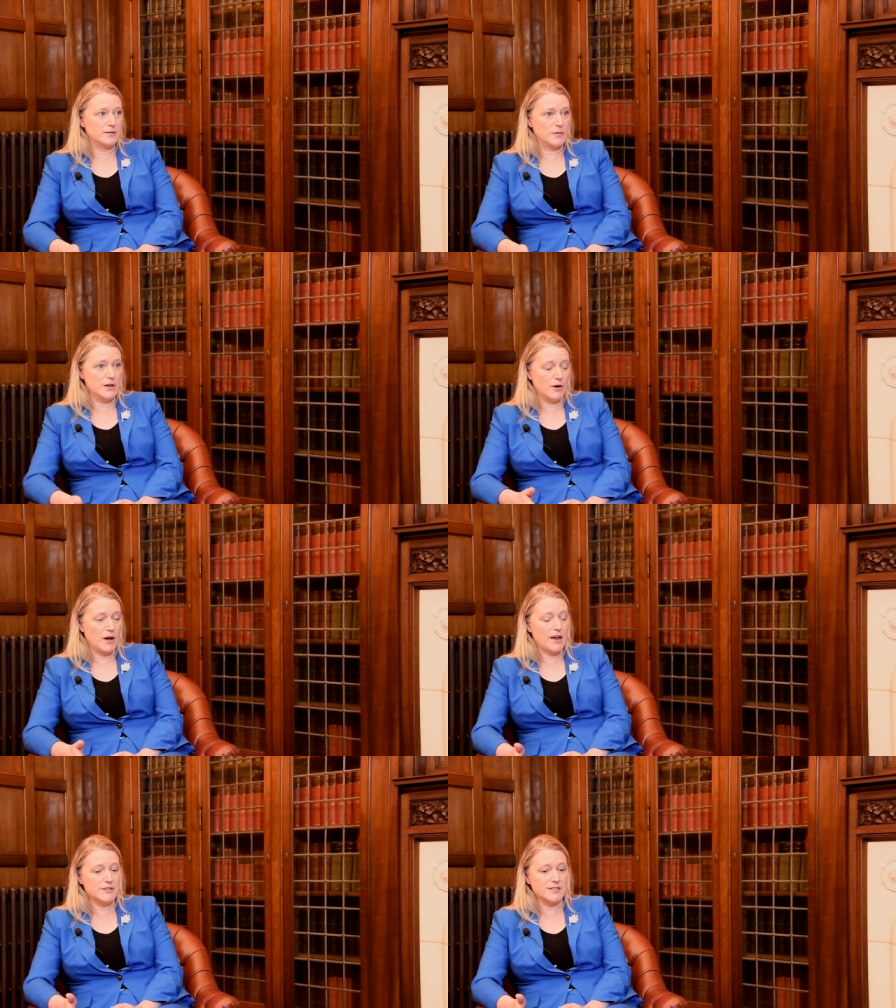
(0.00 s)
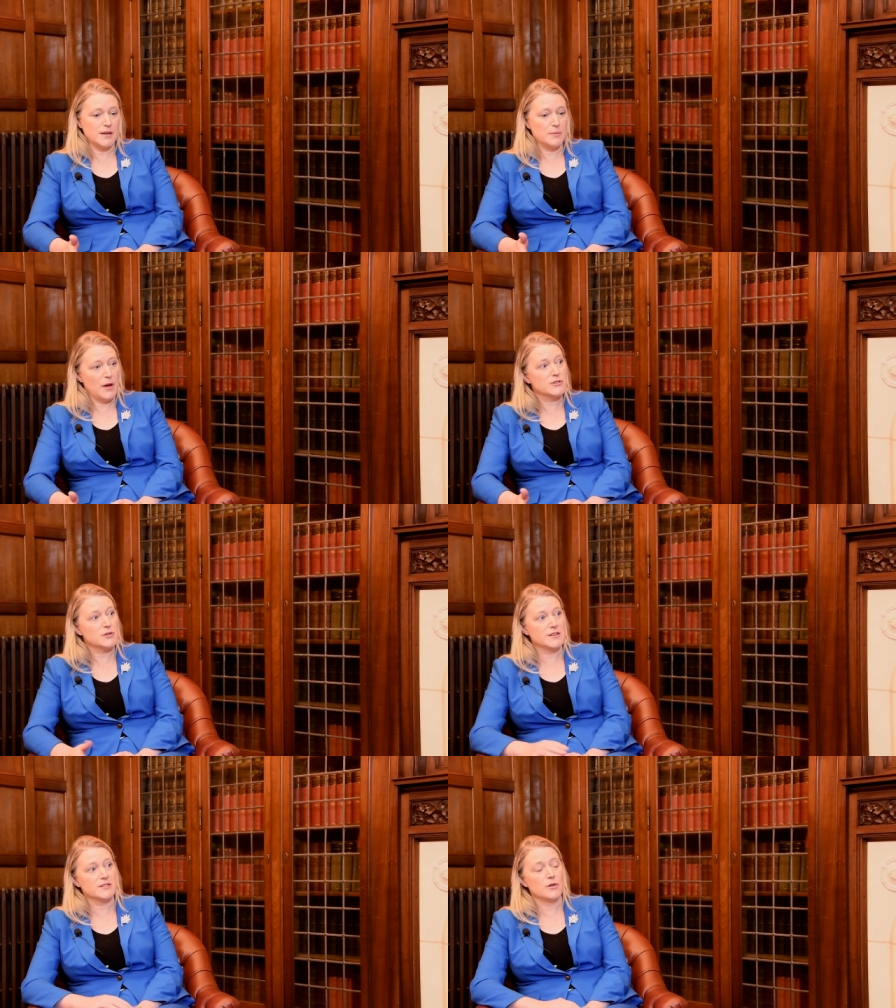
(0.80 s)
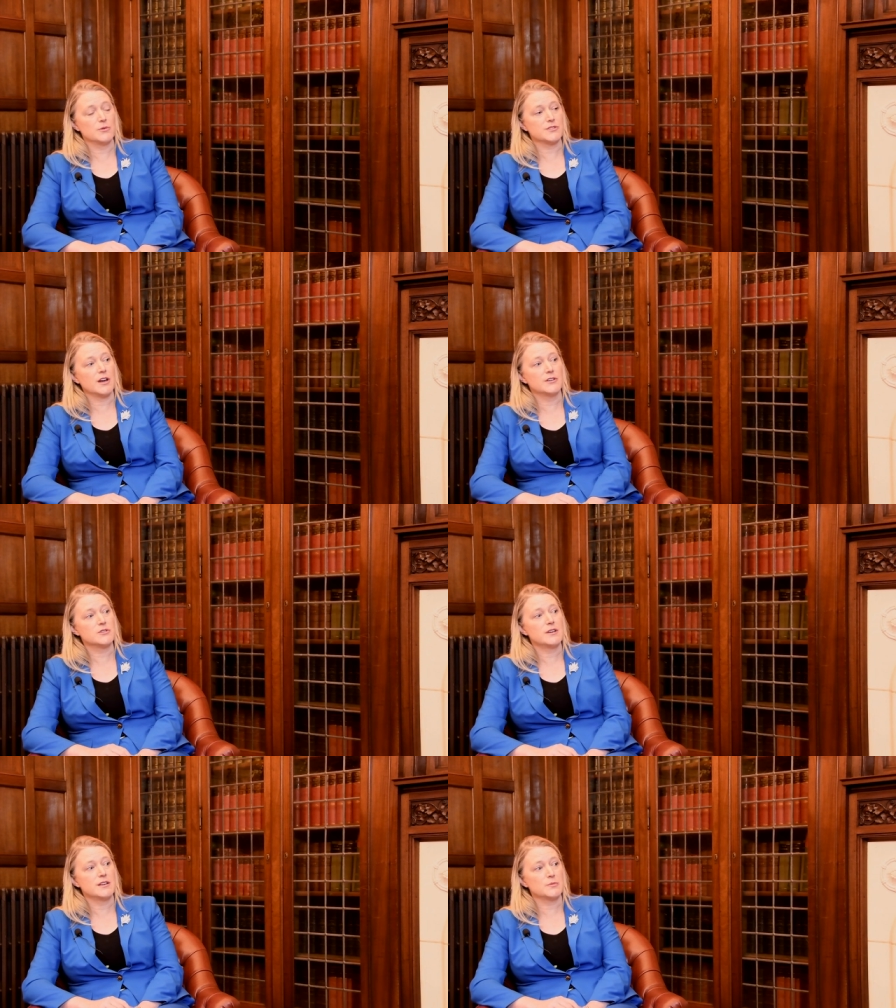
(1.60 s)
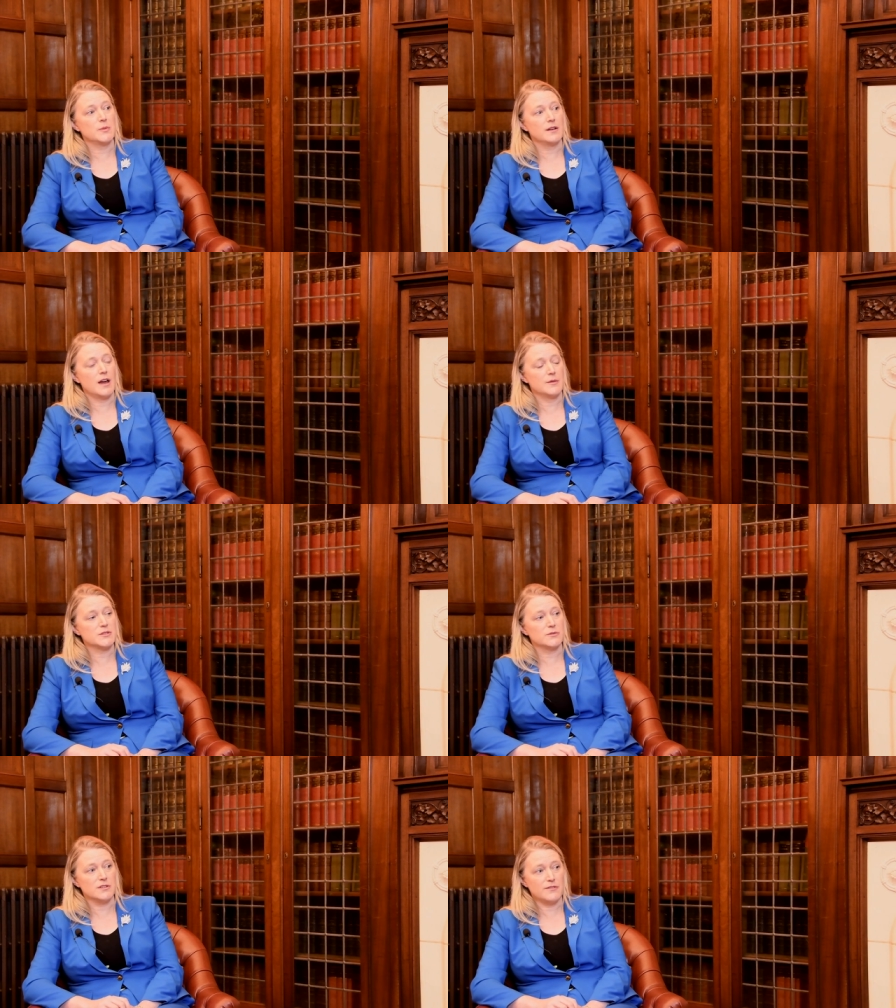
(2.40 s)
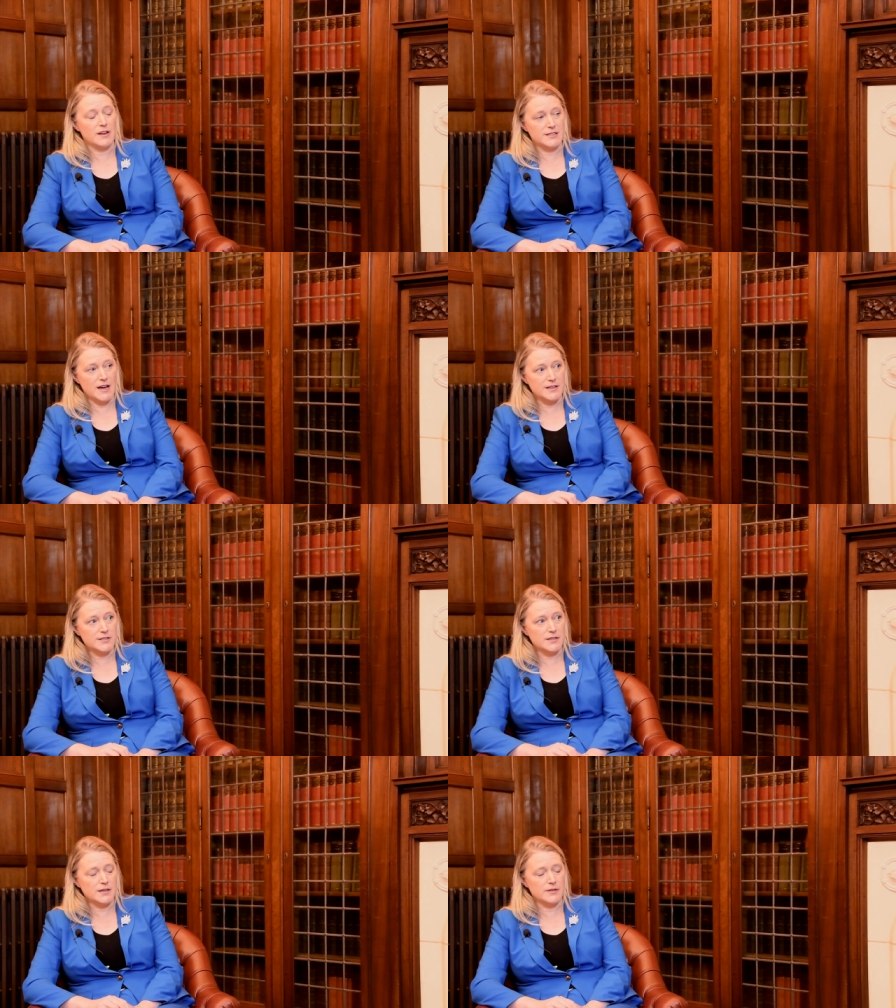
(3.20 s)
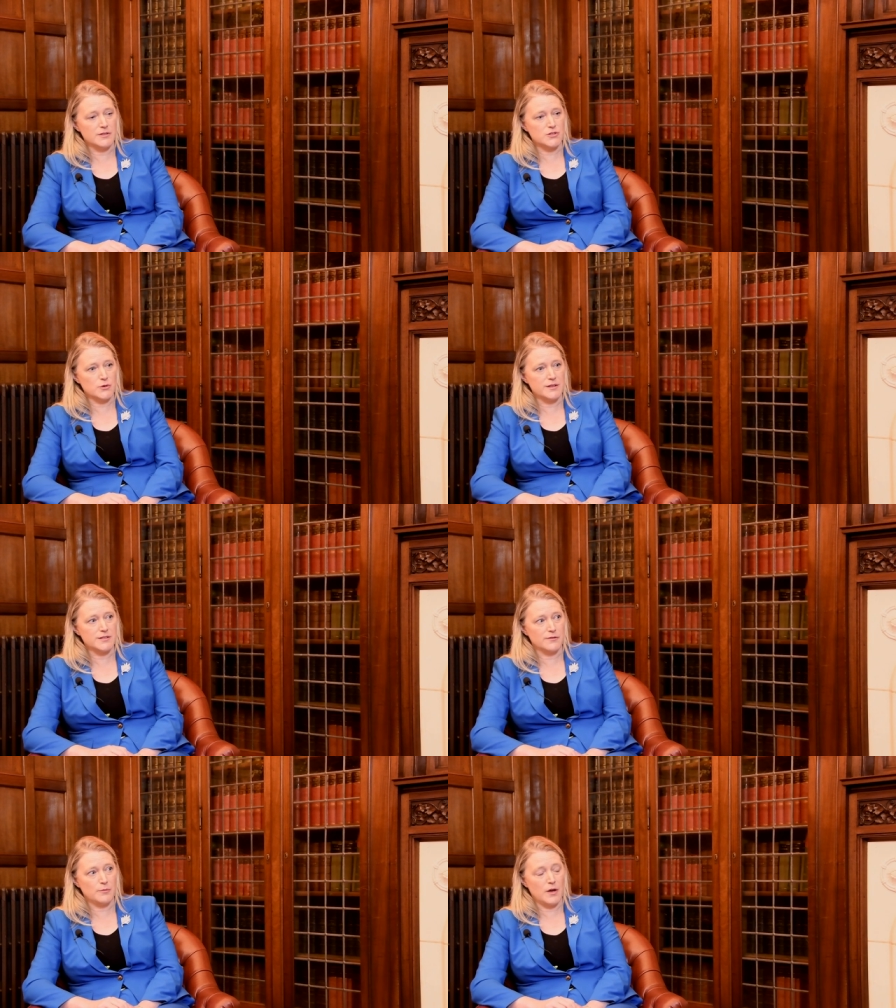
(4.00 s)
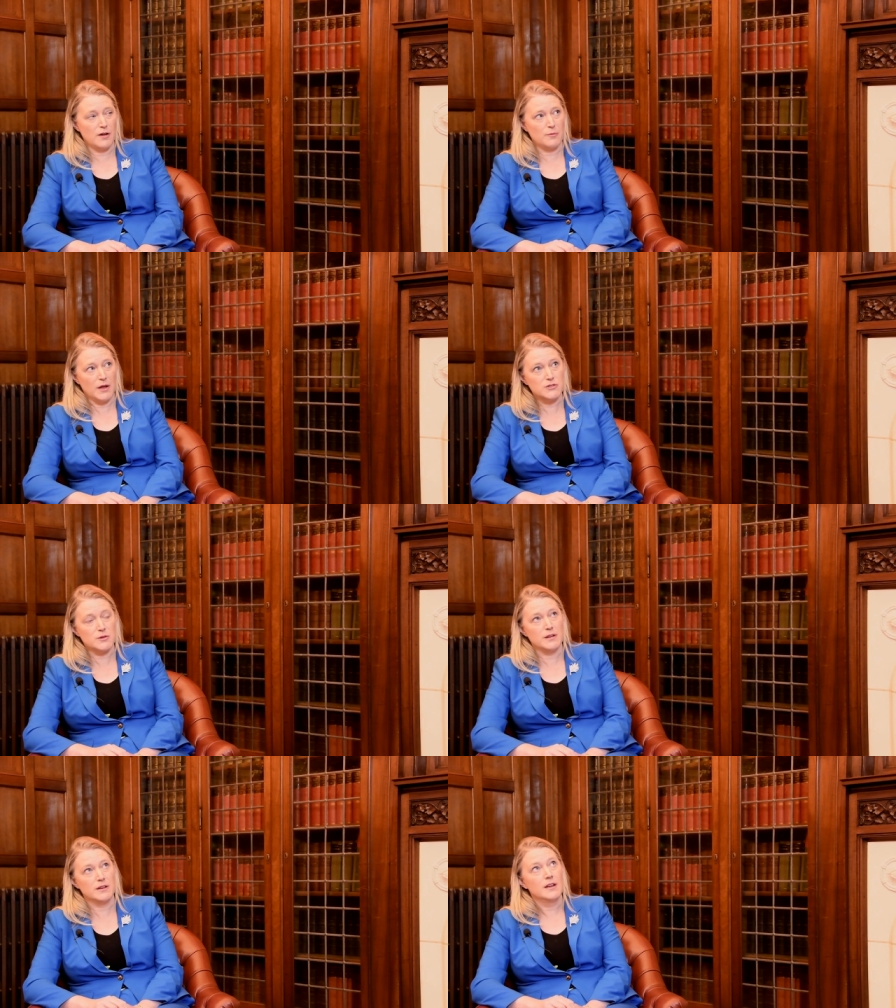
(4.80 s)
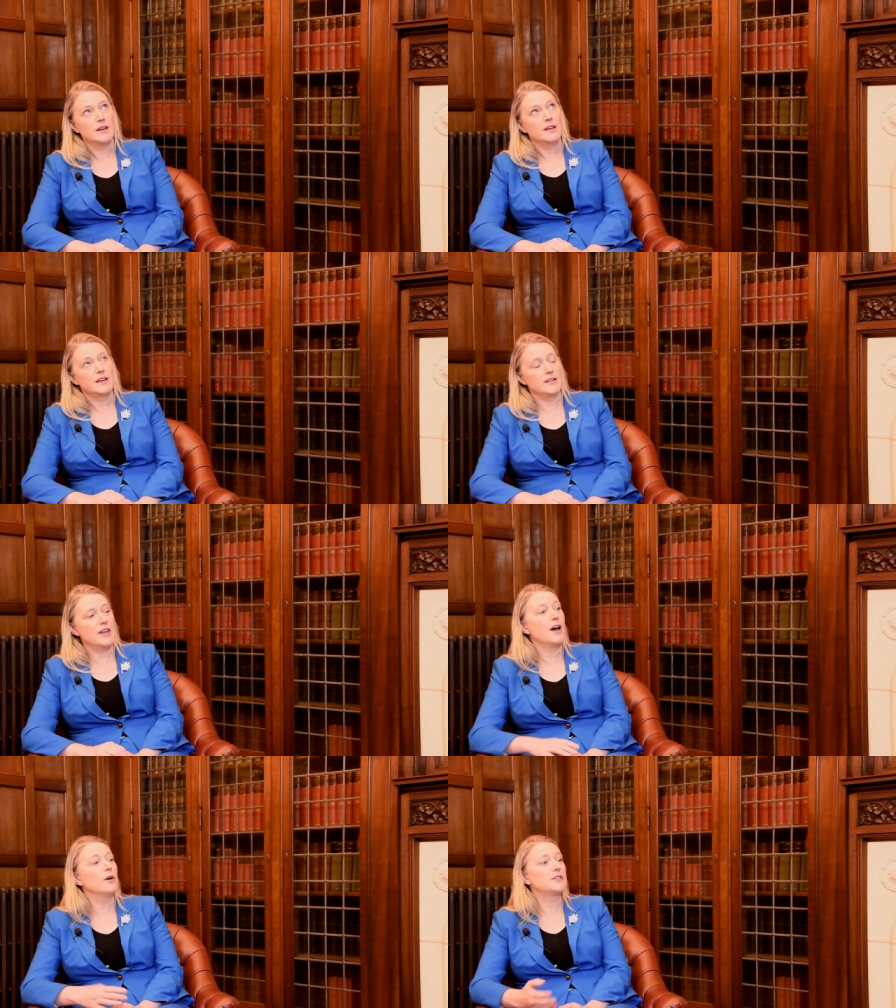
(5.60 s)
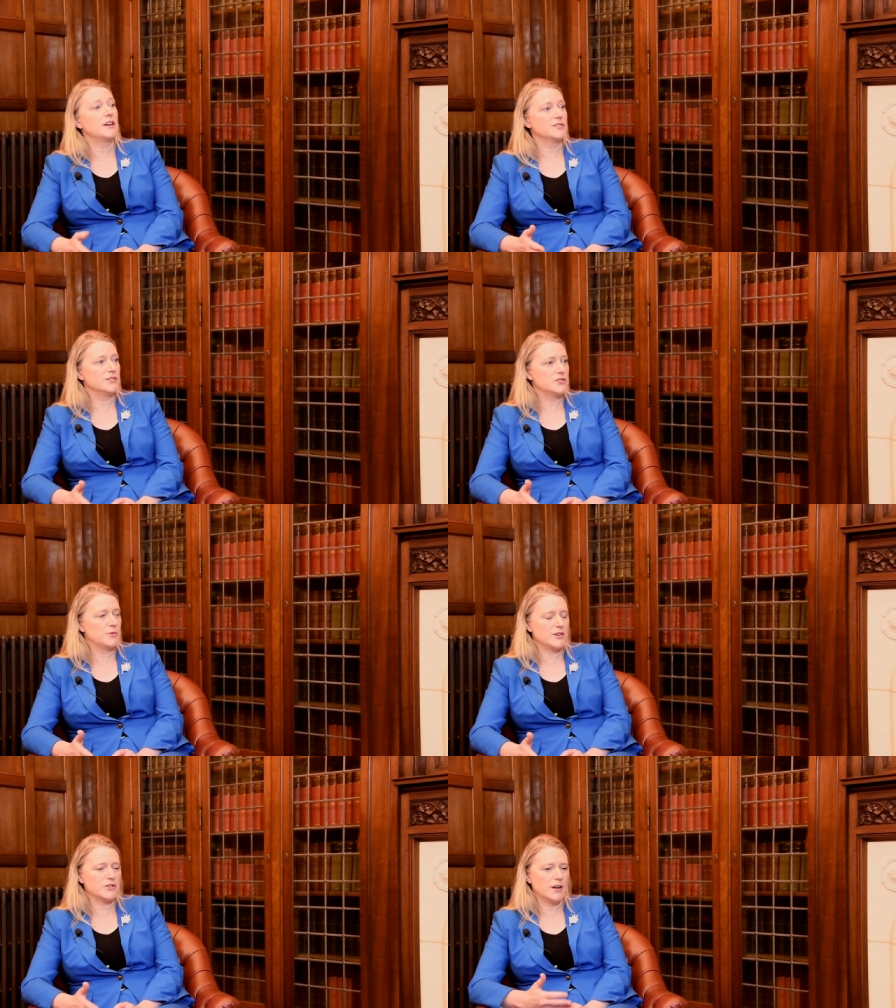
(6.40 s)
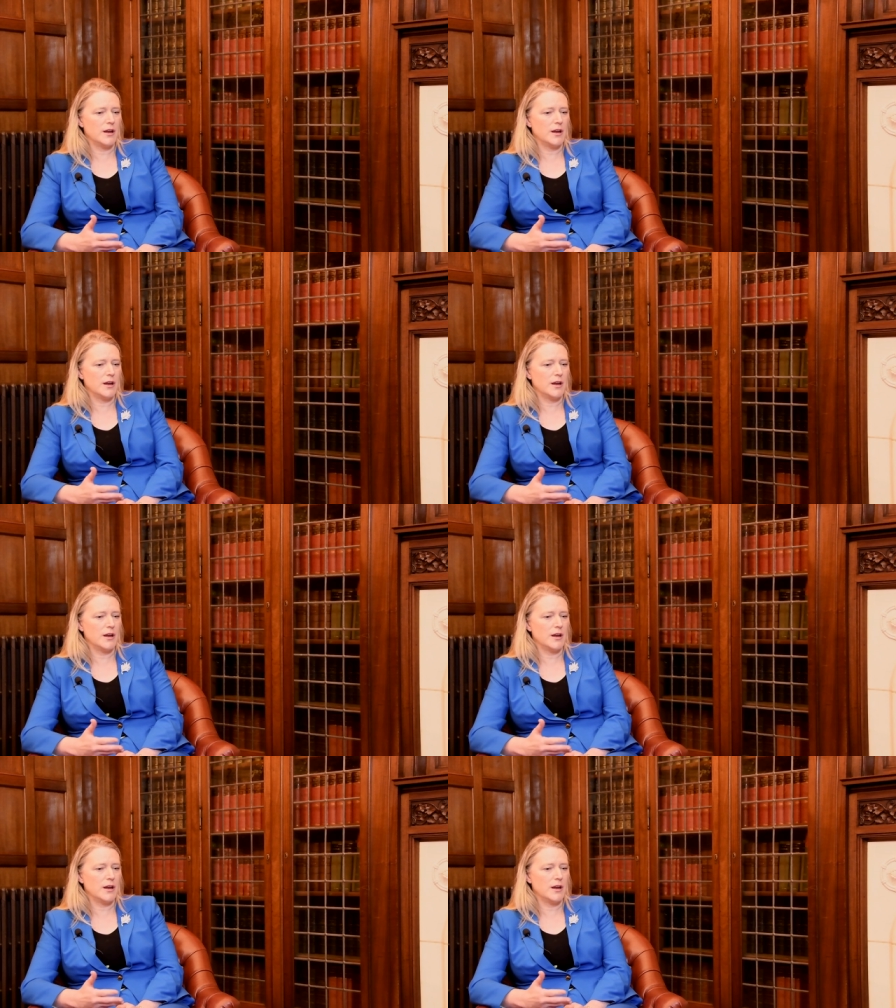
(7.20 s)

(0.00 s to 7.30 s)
you know, I have to say Belgium as our host country has been absolutely fantastic, and the strengths of, of mm. Belgium mm in the healthcare situation.